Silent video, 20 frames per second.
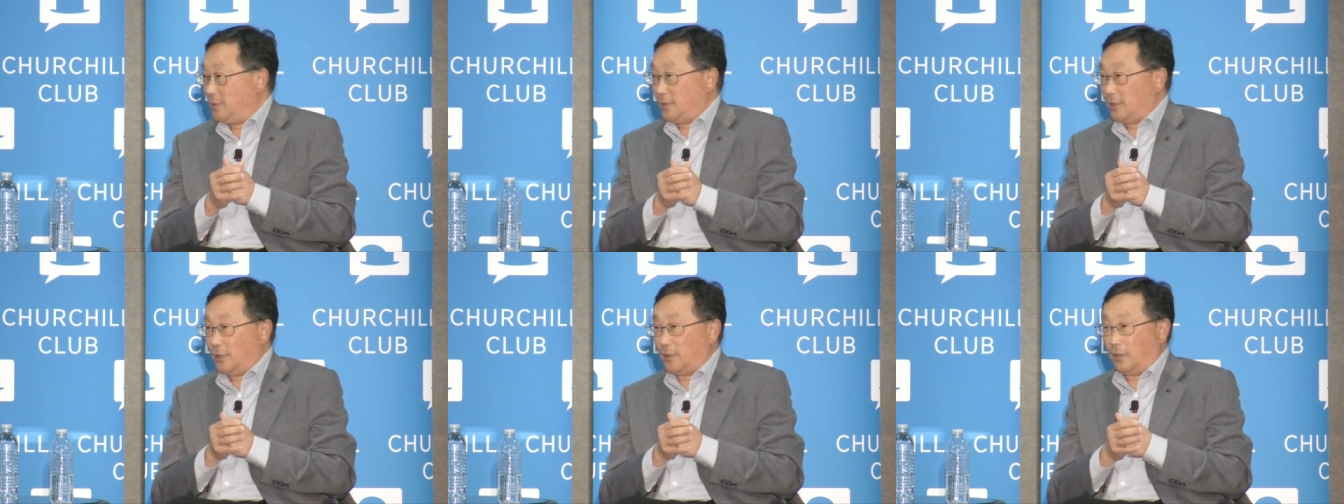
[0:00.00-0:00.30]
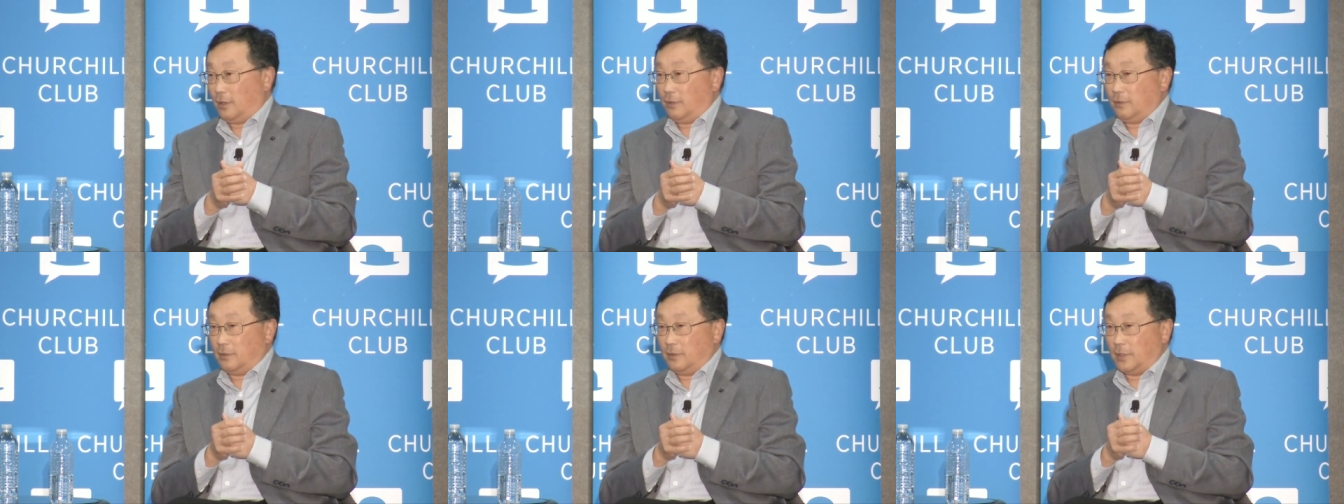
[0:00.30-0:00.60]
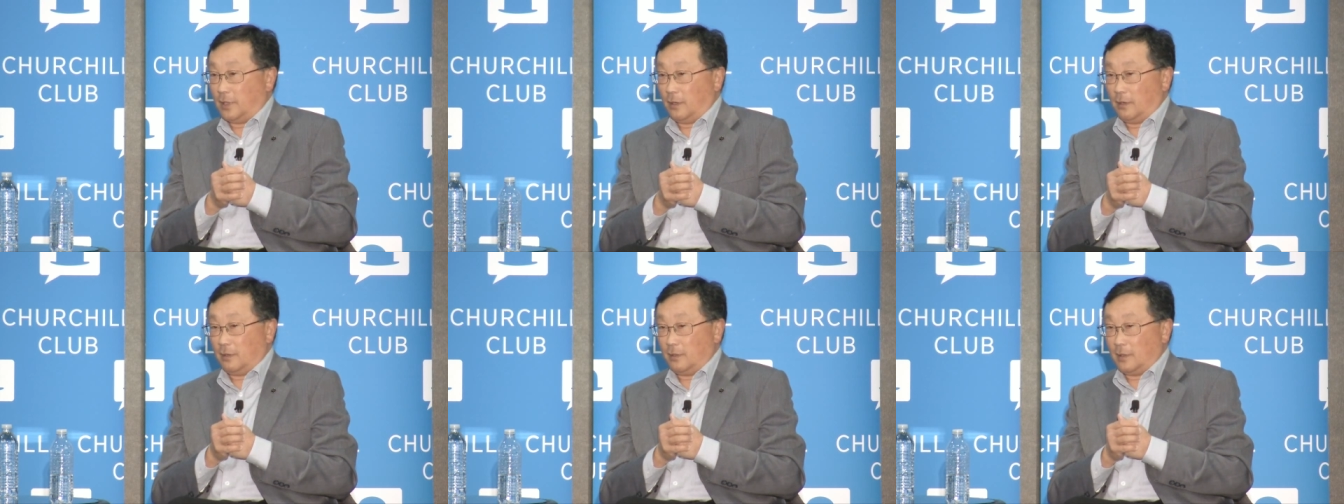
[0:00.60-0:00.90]
You know,
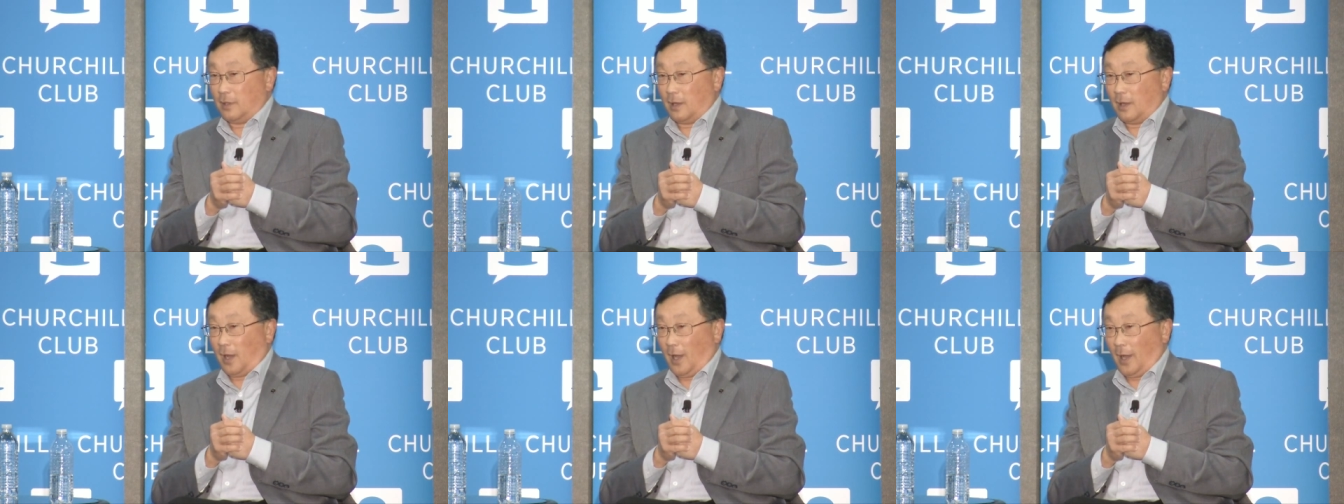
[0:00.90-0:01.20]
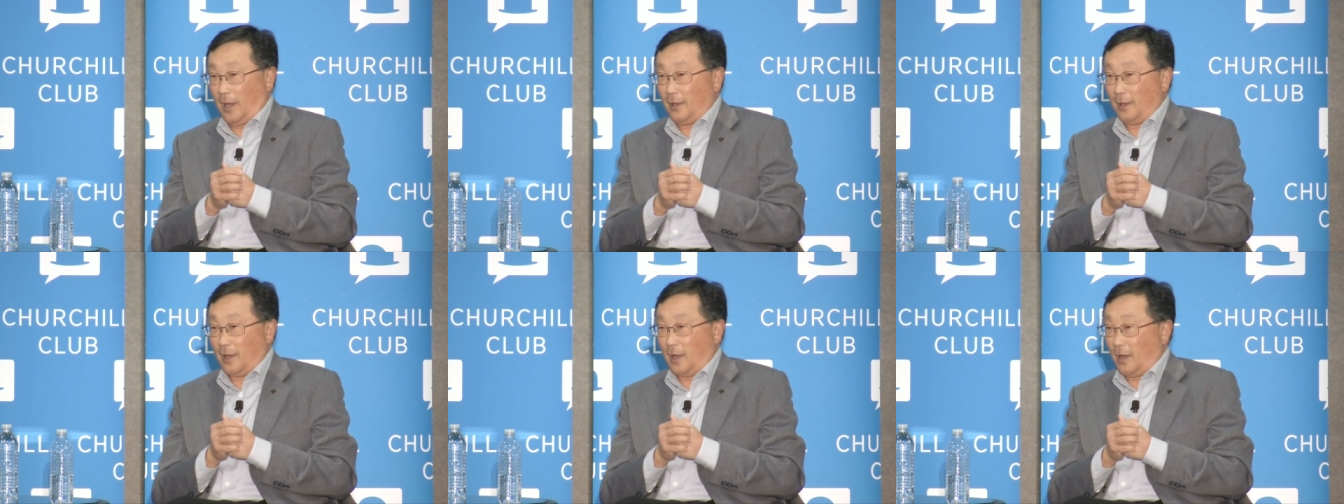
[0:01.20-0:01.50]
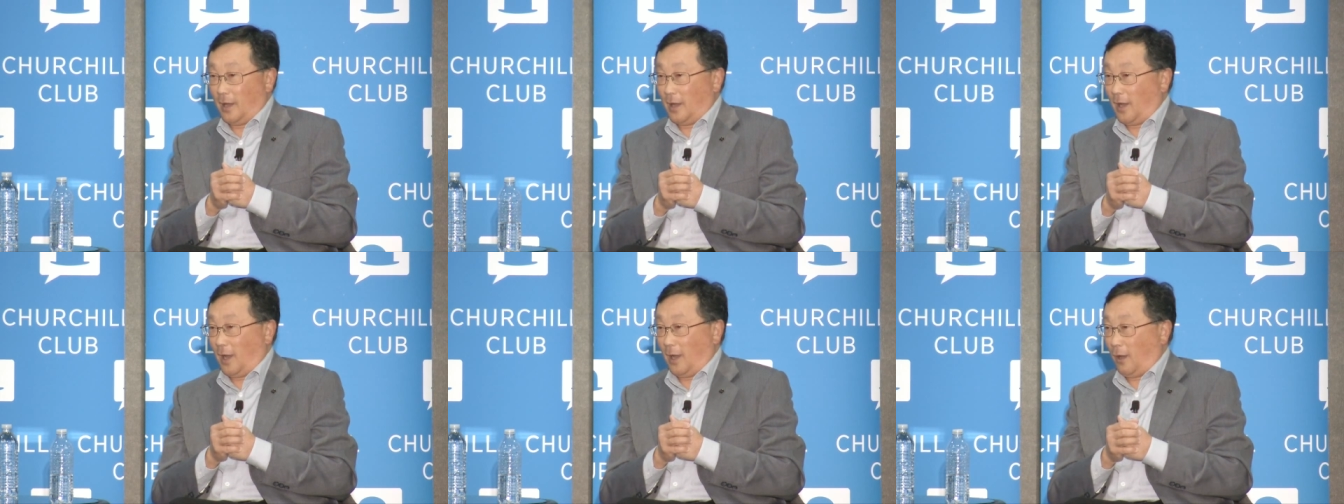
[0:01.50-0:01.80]
now, I,
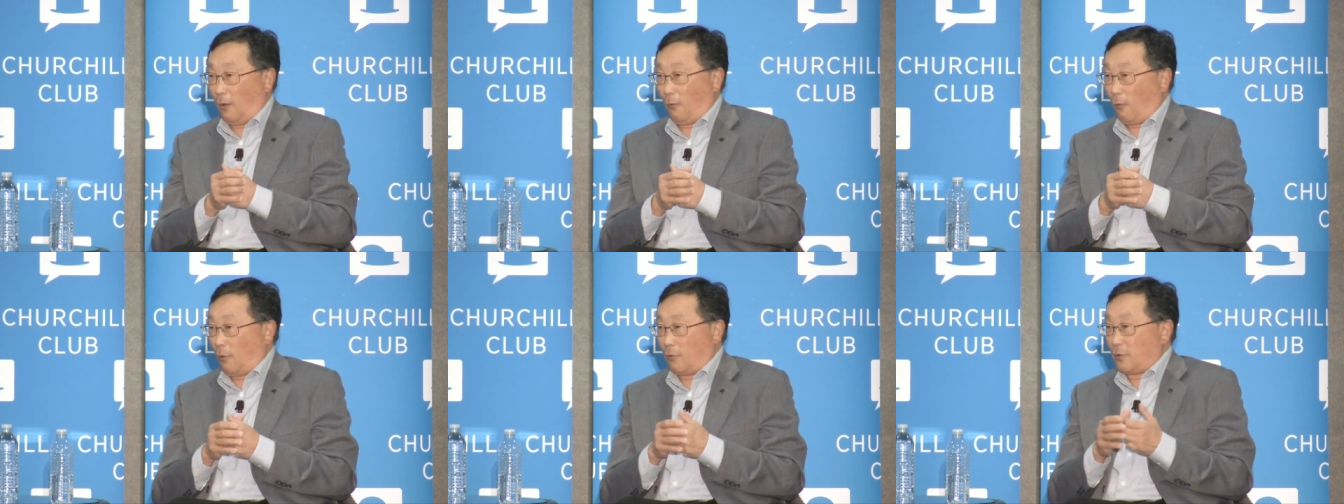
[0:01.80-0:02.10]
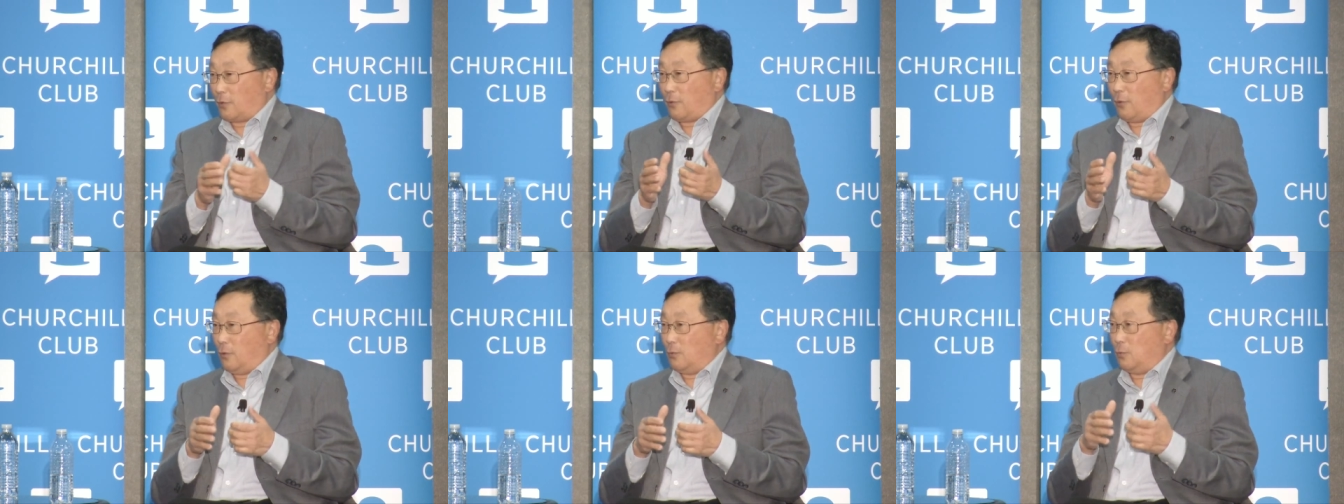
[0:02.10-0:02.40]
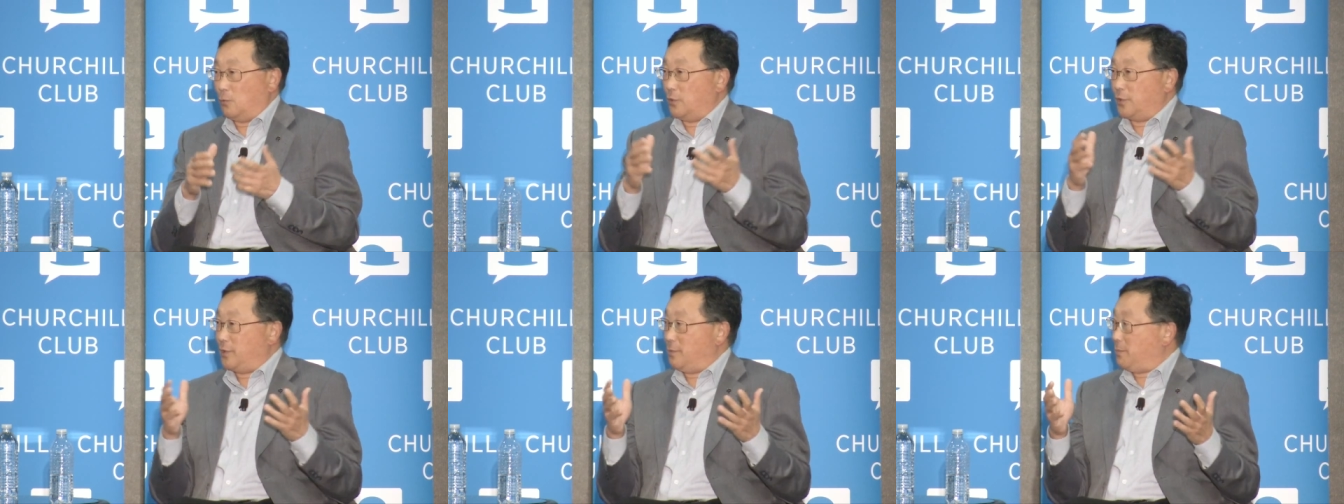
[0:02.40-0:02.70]
I, Oracle
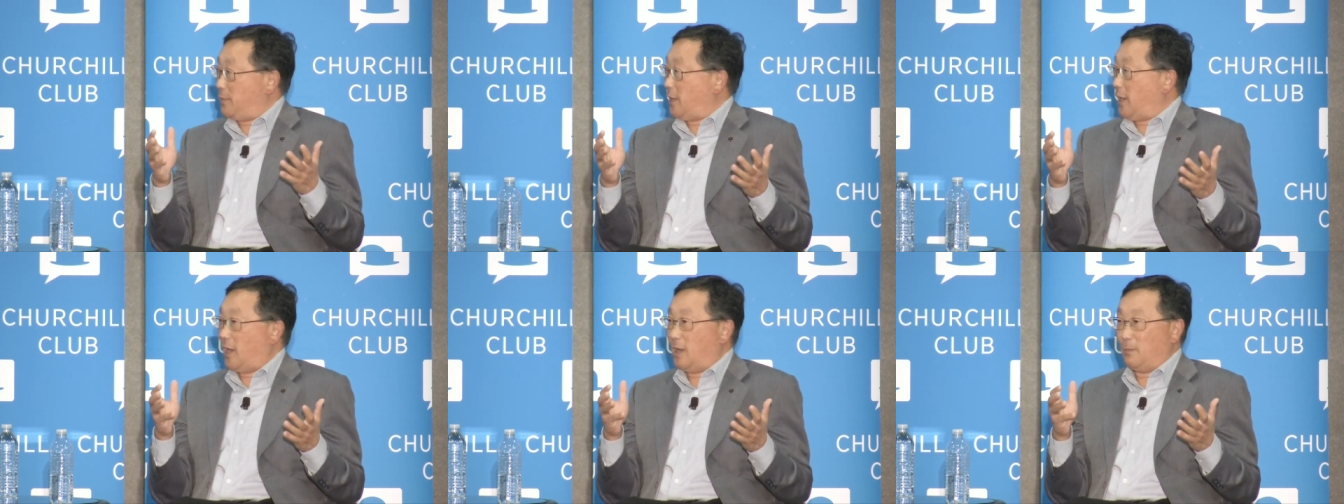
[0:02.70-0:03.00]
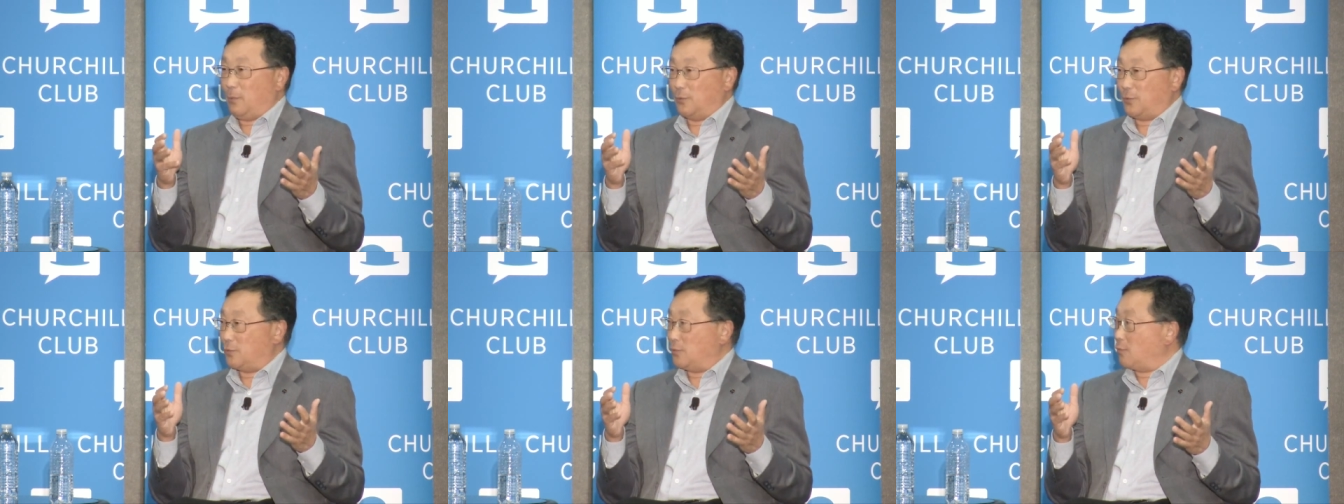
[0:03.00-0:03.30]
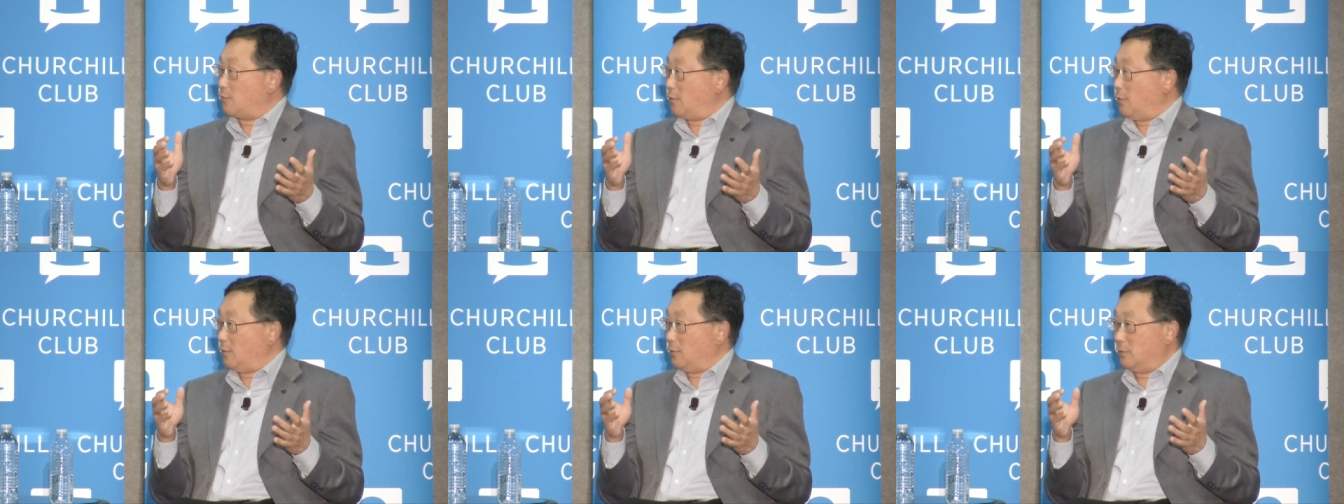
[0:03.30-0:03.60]
wouldn't be able to
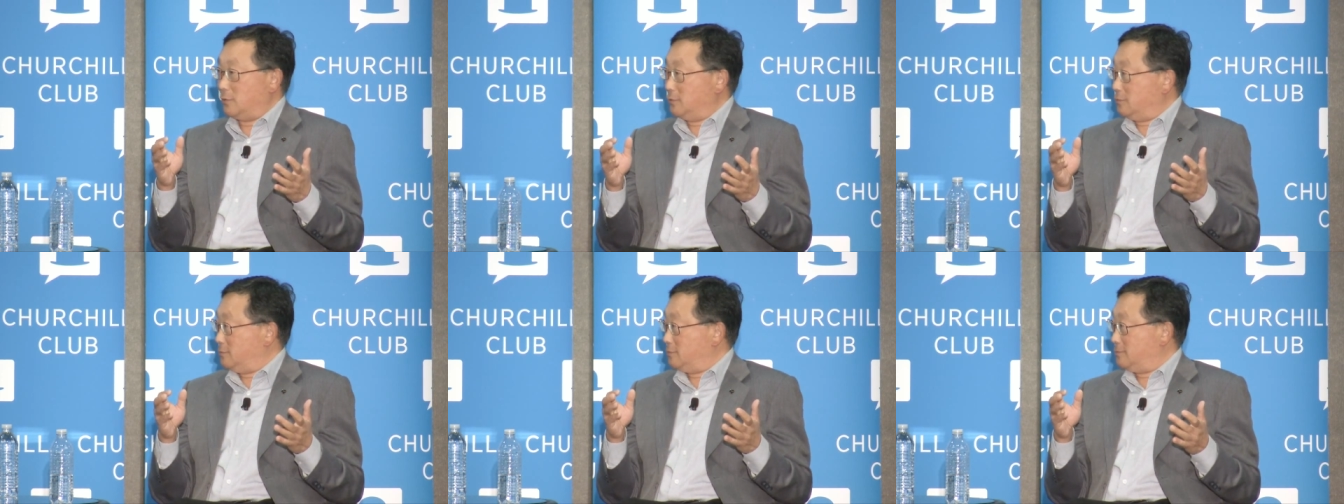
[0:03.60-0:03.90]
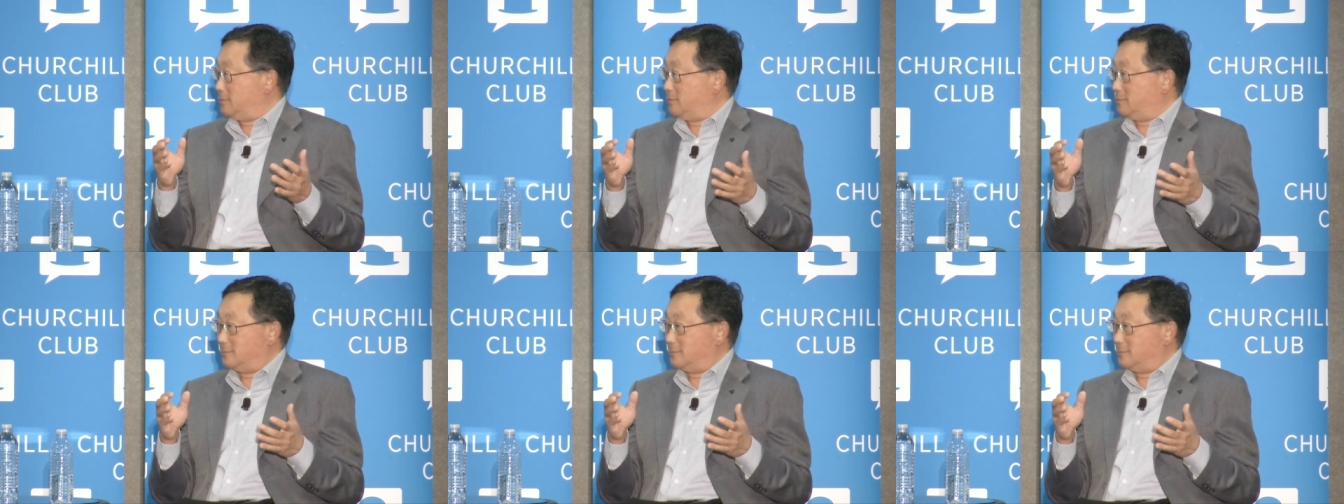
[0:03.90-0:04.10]
grow